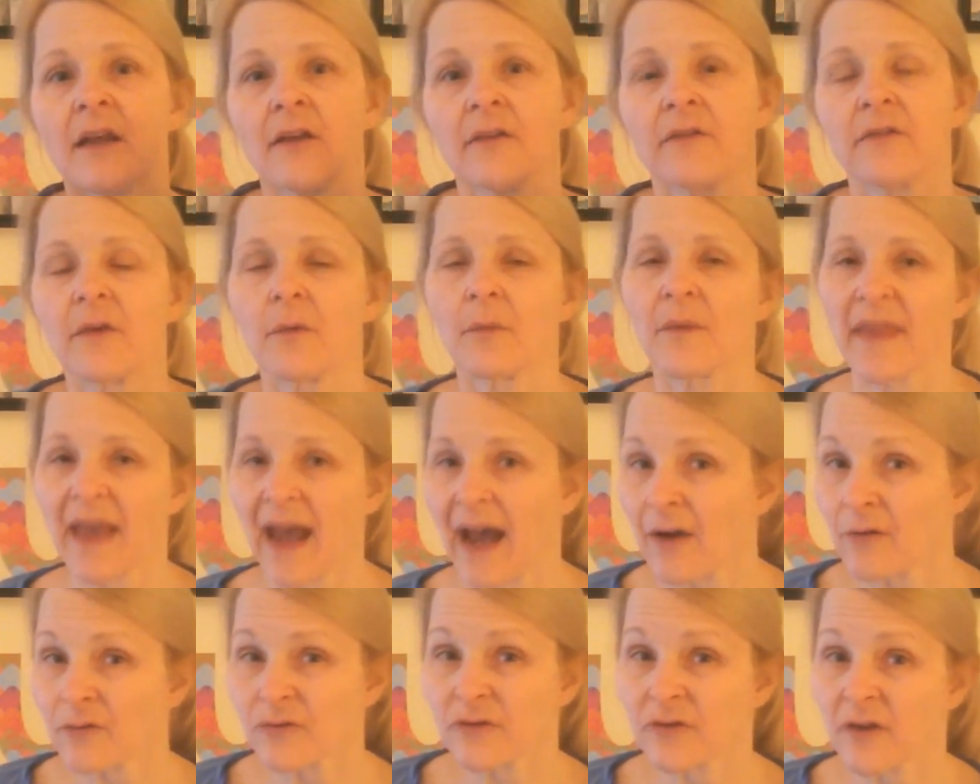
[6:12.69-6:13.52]
So
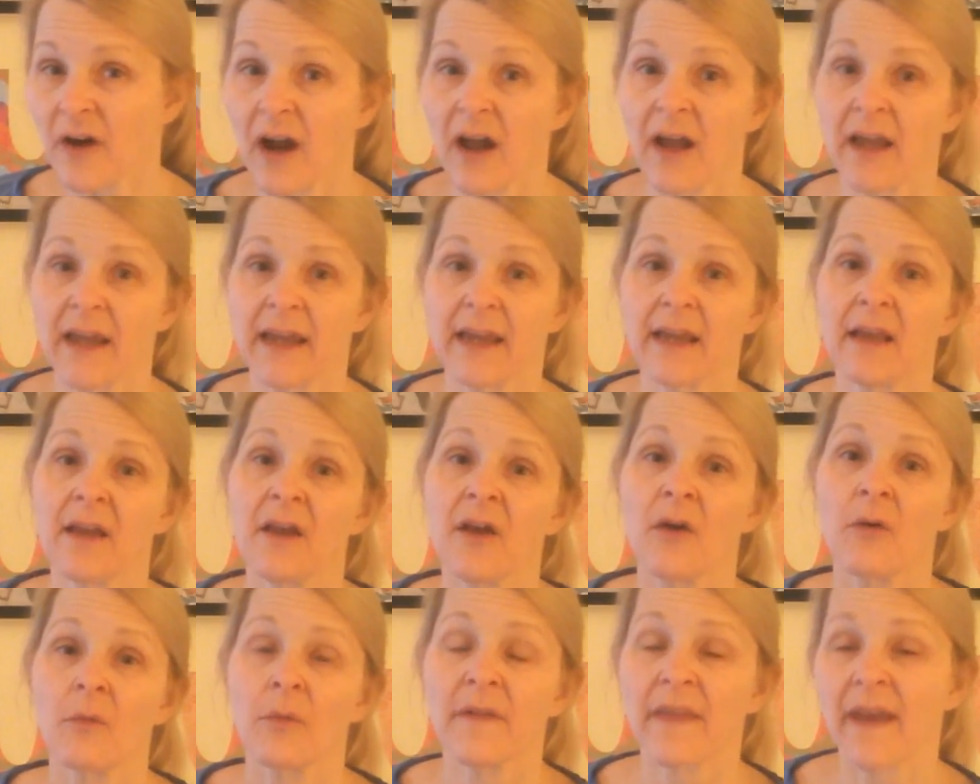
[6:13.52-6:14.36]
without trying,
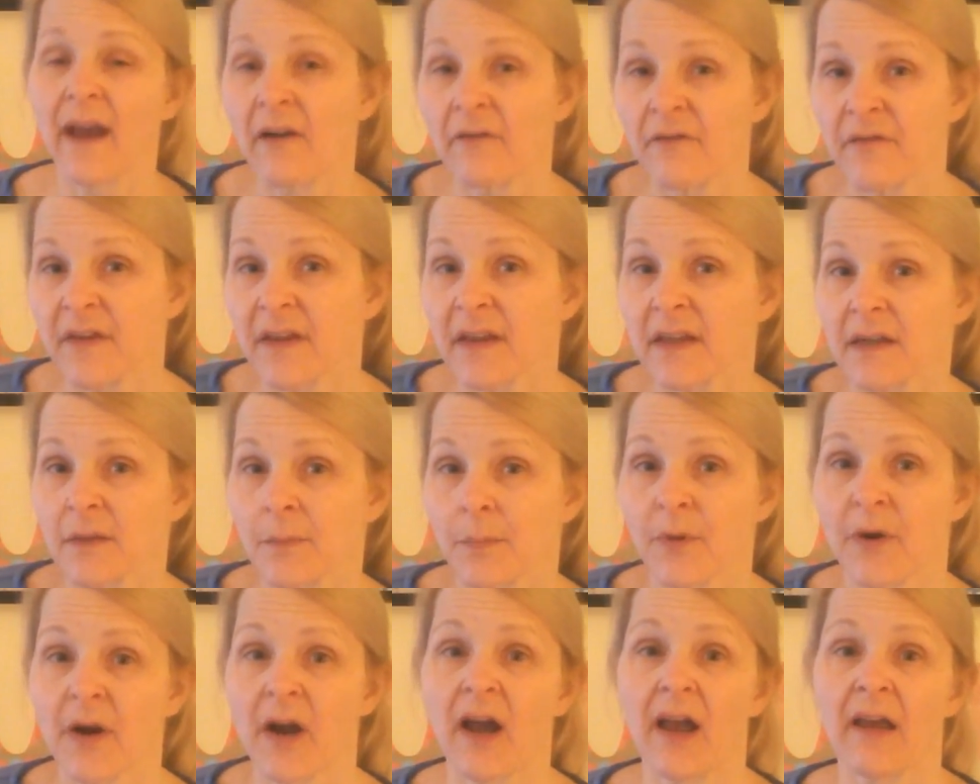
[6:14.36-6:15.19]
without feeling
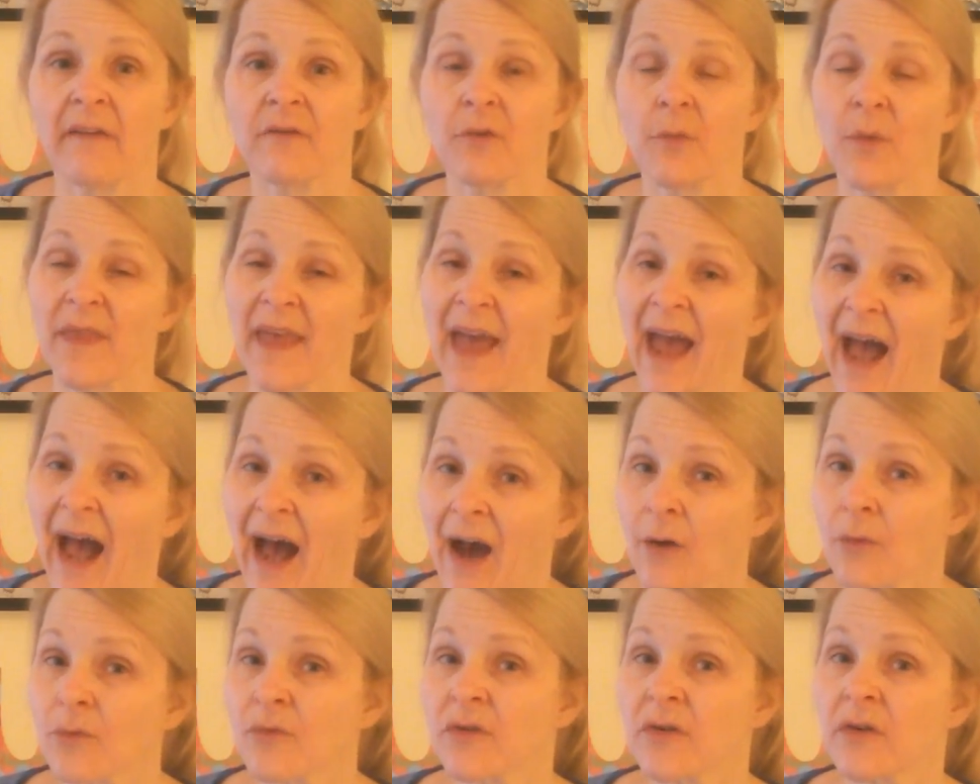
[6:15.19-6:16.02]
deprived,
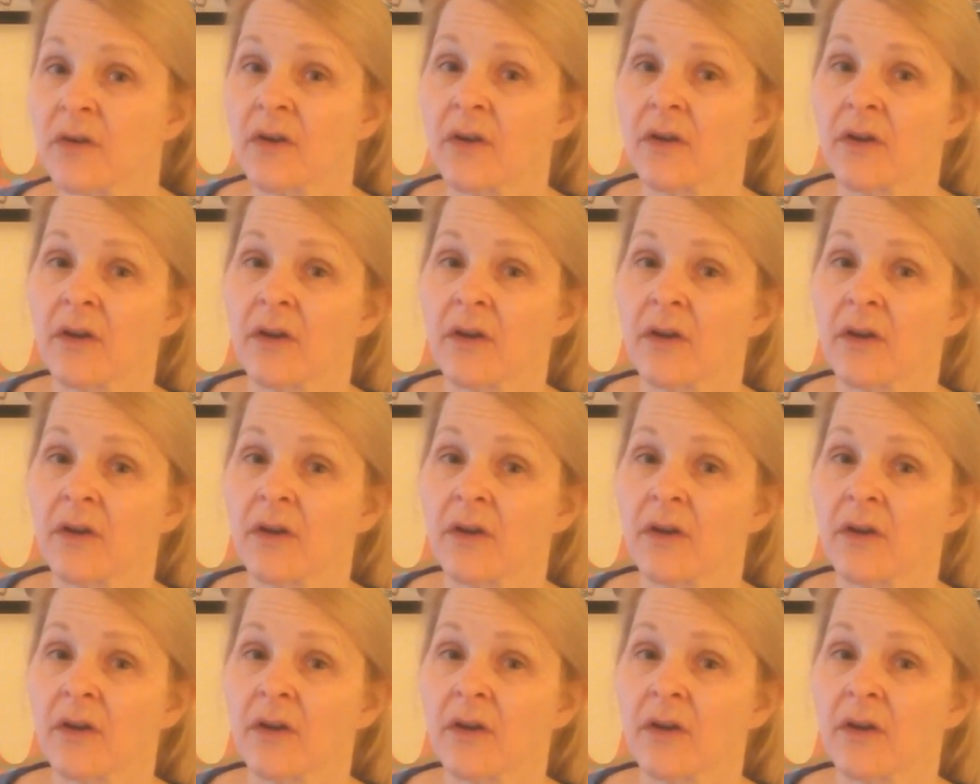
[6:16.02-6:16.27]
without